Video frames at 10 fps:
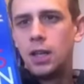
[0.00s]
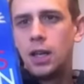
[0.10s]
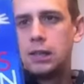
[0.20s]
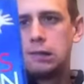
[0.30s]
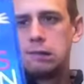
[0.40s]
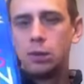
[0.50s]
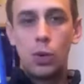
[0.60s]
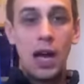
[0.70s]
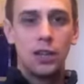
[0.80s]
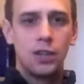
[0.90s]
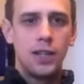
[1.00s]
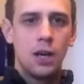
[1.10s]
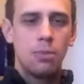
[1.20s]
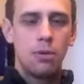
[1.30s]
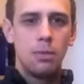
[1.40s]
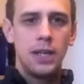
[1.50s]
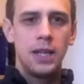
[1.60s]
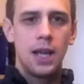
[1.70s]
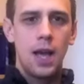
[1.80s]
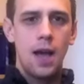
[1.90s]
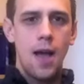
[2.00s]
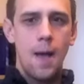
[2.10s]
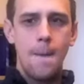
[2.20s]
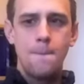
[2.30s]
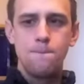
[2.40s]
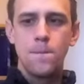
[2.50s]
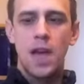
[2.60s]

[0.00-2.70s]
A while ago now probably, and